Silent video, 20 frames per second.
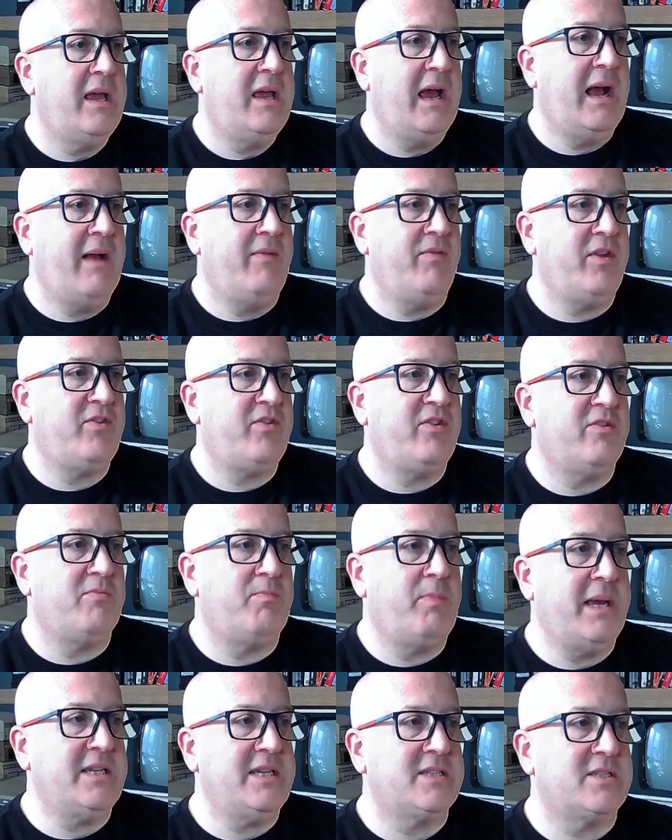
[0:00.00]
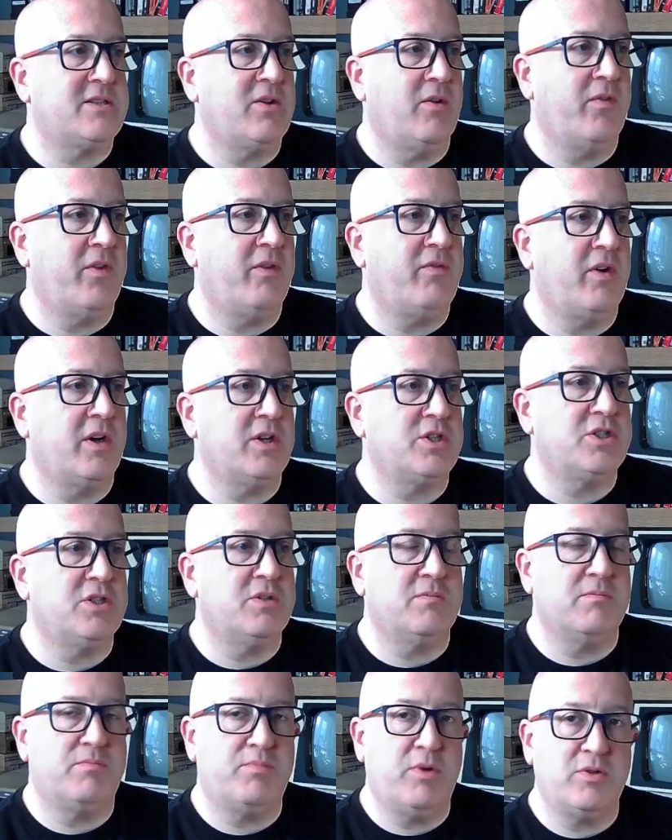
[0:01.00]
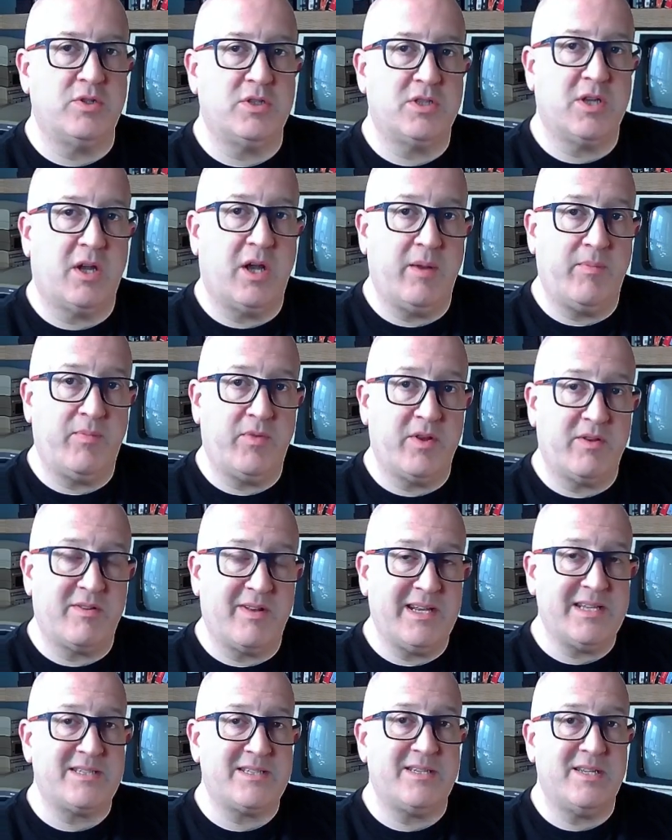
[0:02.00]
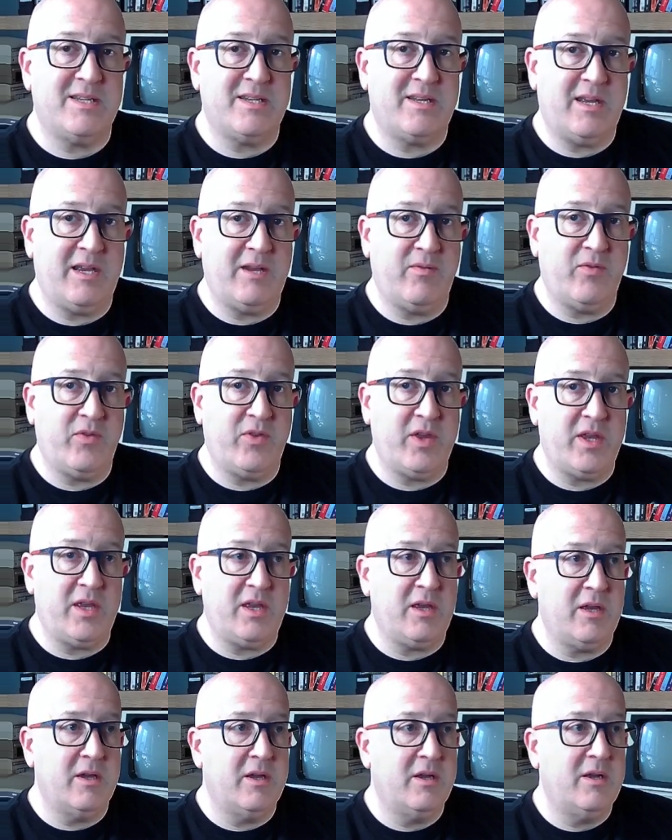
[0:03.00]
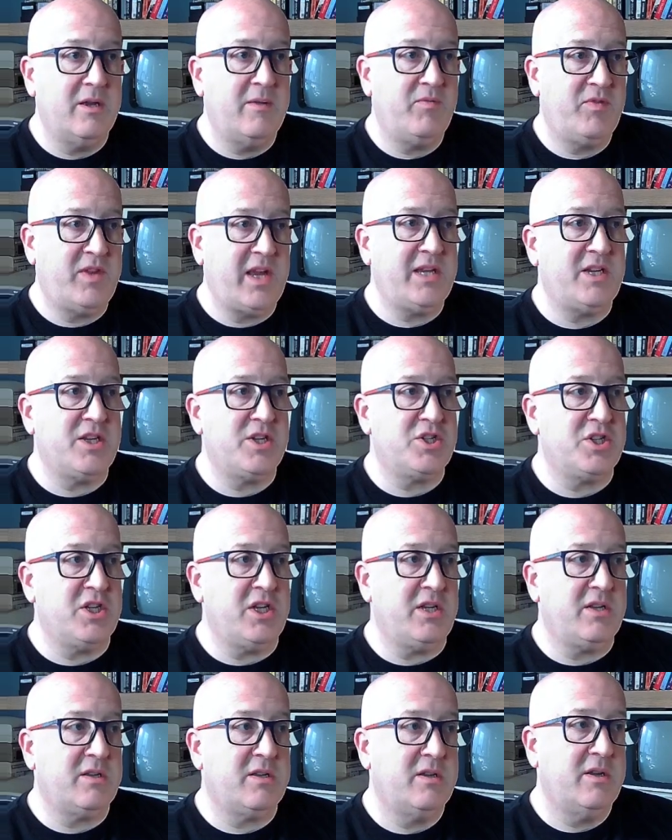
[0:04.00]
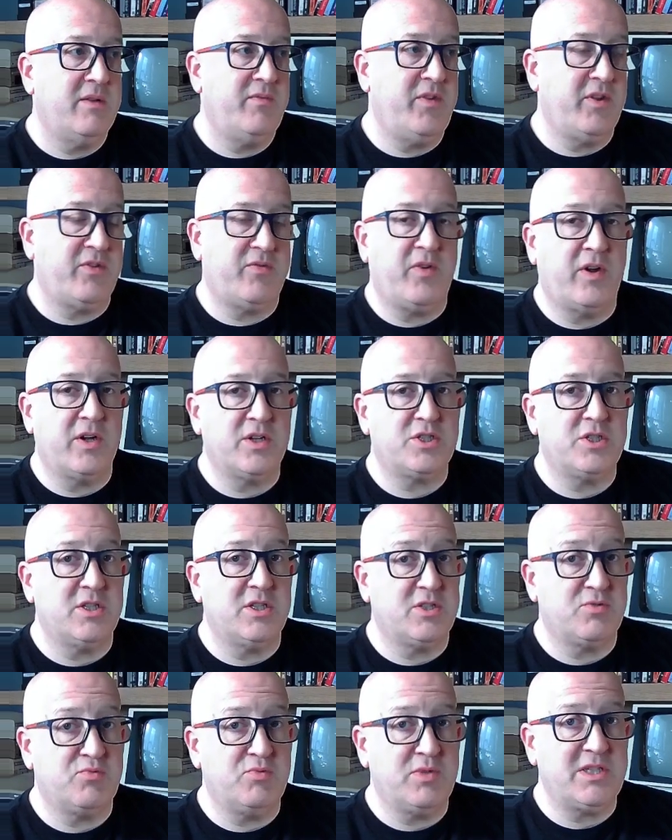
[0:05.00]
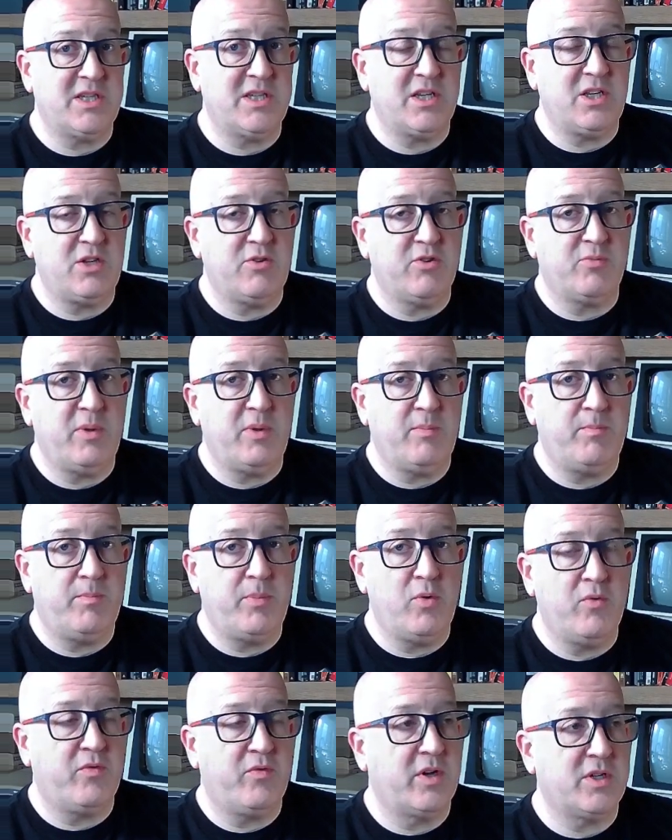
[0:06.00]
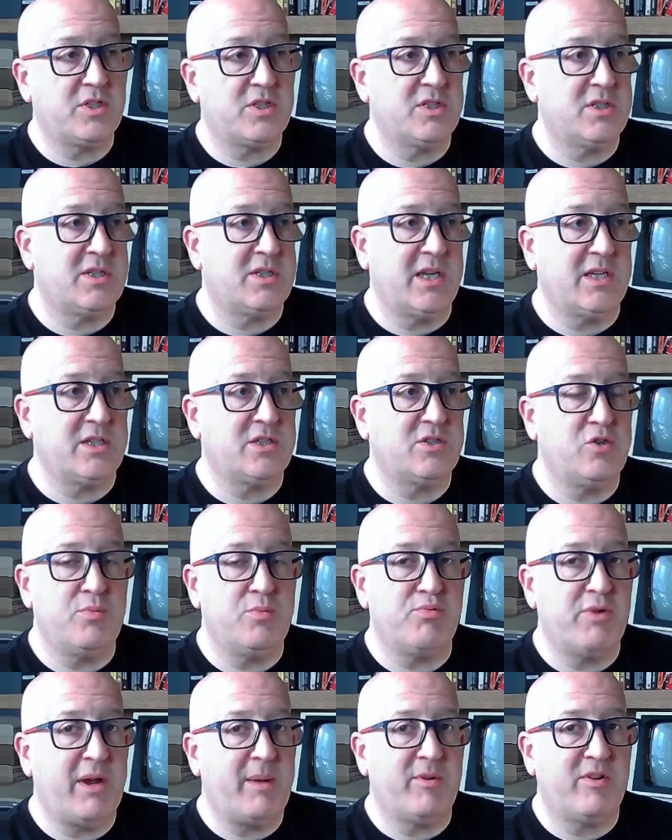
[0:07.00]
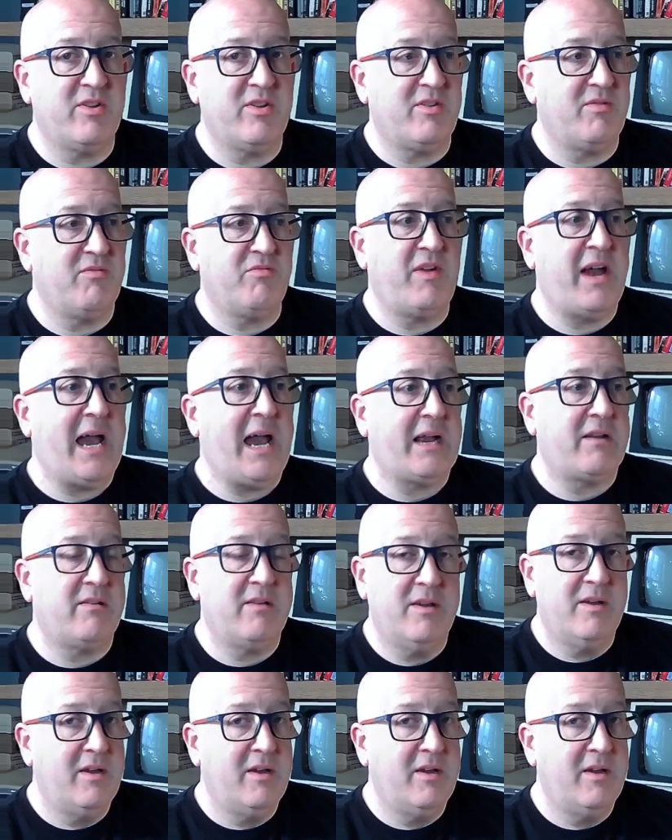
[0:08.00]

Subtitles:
And this is based on the function prototype that's listed in the datasheet. This function, this reset USB boot function, takes 2 parameters. In fact,